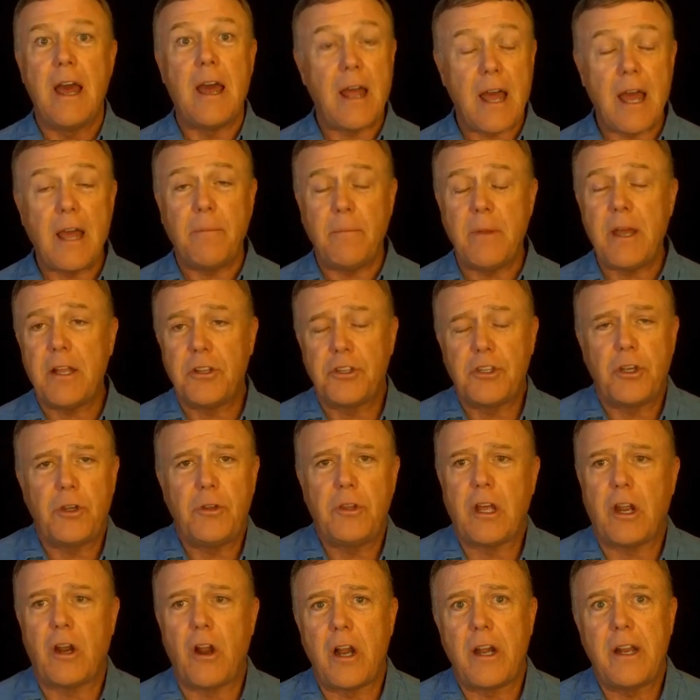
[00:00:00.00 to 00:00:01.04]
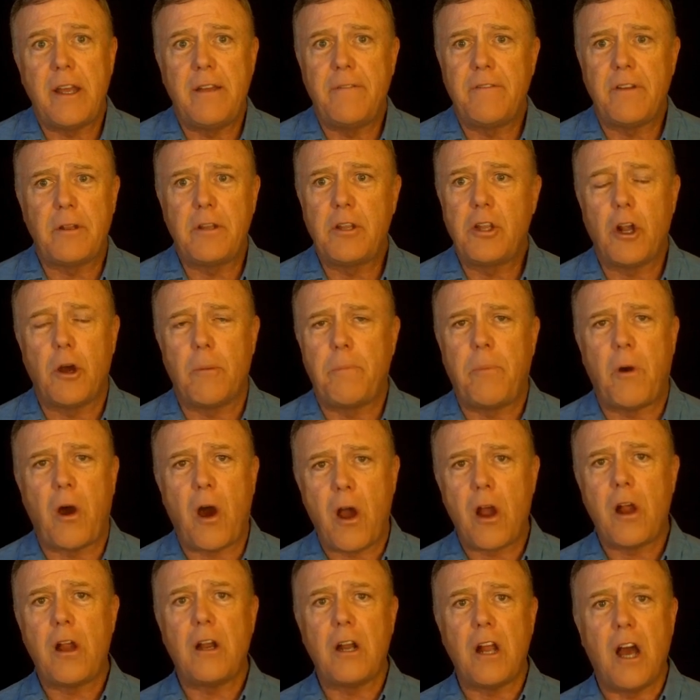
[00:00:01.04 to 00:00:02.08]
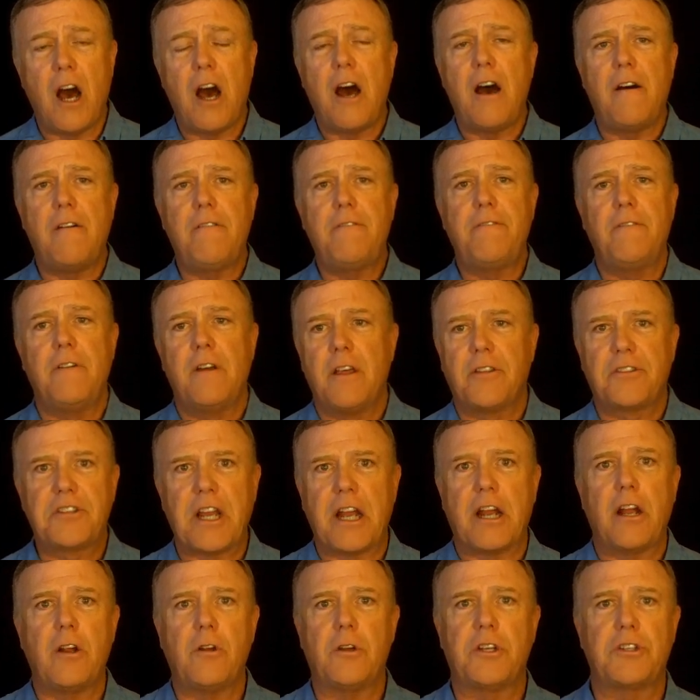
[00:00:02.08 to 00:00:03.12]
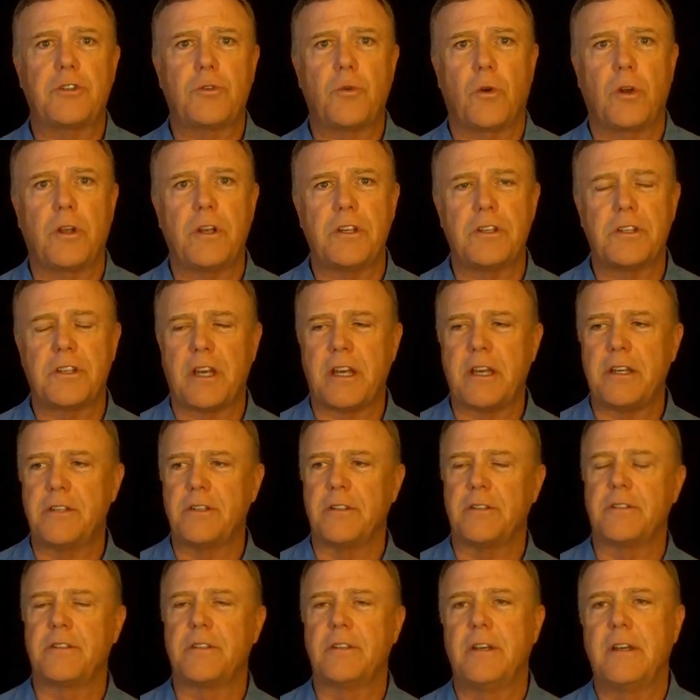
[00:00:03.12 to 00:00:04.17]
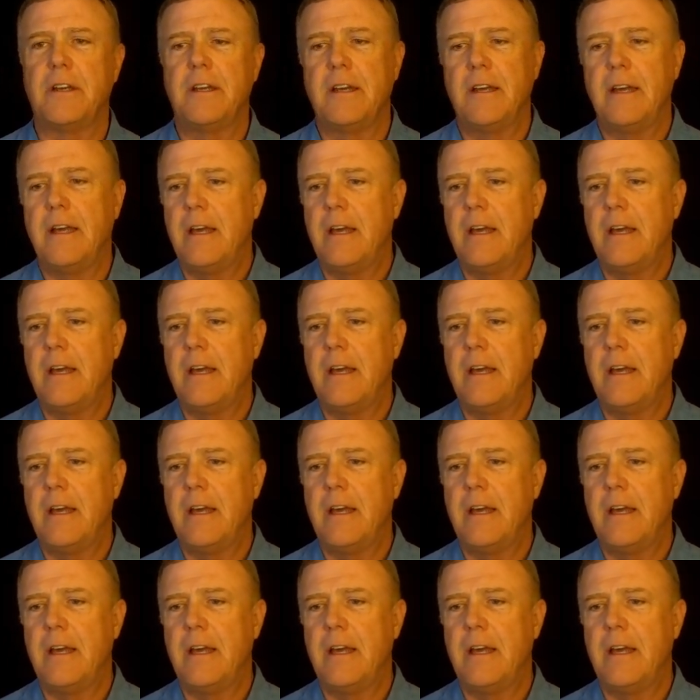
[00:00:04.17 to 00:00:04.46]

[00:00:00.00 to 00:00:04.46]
and men, too, that aren't even, you know, part of terrorist organizations.